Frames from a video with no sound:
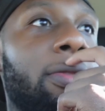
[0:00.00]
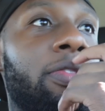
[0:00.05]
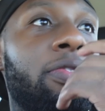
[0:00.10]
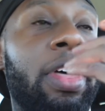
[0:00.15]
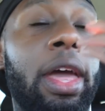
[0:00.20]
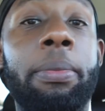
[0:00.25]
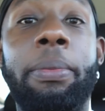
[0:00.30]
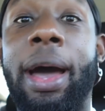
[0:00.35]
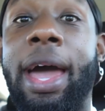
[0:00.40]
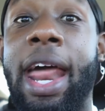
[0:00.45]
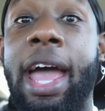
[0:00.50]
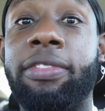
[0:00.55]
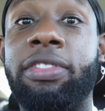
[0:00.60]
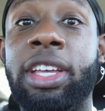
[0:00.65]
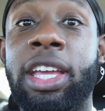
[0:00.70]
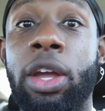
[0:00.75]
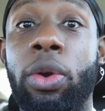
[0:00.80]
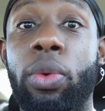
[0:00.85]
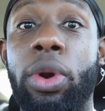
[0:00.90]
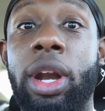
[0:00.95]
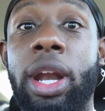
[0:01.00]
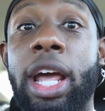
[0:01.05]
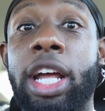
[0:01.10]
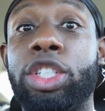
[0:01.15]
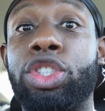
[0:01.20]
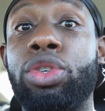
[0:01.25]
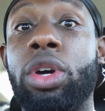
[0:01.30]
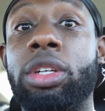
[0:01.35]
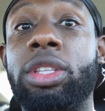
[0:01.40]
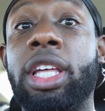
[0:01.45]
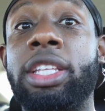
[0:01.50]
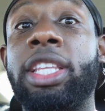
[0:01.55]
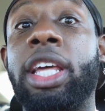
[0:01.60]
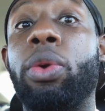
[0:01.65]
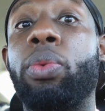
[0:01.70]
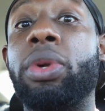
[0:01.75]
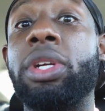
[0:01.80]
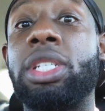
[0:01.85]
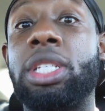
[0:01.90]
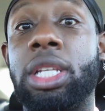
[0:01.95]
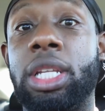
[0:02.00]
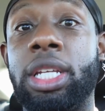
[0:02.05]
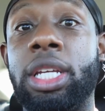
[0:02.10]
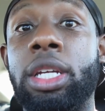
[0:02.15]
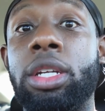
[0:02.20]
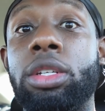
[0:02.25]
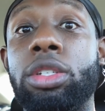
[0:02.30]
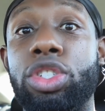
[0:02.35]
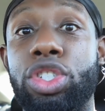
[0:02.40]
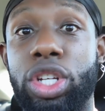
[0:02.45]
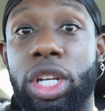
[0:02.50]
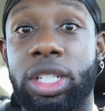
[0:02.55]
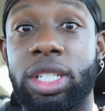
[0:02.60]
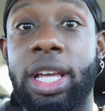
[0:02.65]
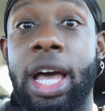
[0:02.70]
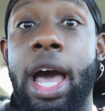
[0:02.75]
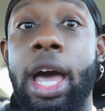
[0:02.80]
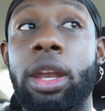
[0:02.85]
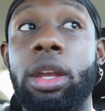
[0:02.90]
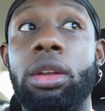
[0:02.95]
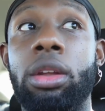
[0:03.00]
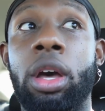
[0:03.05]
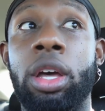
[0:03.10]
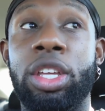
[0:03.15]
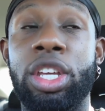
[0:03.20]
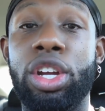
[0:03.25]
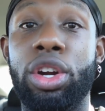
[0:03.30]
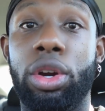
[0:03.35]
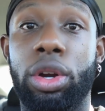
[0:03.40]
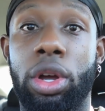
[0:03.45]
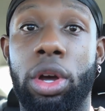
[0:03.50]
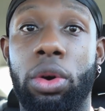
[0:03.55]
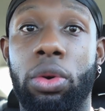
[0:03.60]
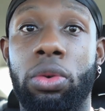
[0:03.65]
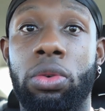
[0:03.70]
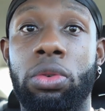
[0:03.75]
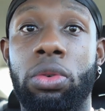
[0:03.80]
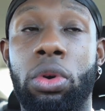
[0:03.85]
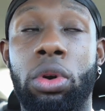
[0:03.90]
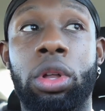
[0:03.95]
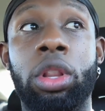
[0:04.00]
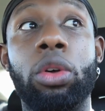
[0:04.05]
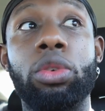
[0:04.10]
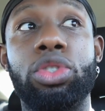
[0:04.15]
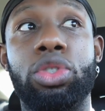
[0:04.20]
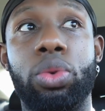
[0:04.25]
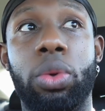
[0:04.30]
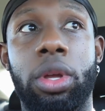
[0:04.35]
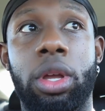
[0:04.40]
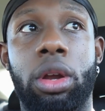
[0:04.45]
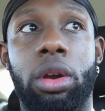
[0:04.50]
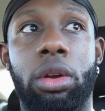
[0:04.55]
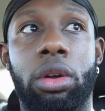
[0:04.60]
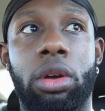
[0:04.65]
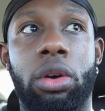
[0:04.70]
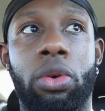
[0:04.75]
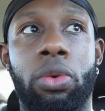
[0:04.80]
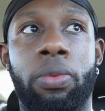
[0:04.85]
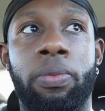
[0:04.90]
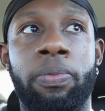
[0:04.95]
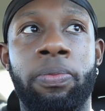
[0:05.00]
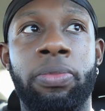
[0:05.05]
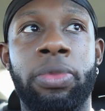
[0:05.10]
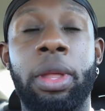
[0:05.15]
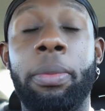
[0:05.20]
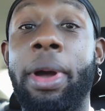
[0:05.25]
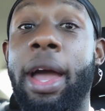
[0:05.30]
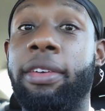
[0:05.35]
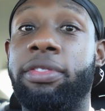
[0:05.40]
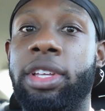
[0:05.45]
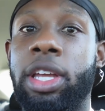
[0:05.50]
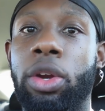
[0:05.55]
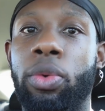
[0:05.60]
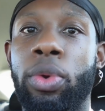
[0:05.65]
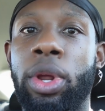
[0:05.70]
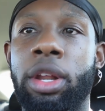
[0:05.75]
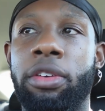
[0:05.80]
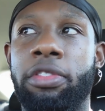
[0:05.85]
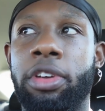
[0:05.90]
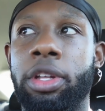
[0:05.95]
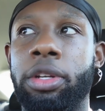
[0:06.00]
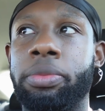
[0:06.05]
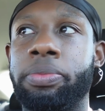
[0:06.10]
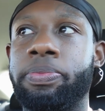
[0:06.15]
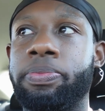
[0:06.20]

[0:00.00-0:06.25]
they might have to get rid of that truck that they recently just got a year ago, or close to a year ago. They might have to get rid of it.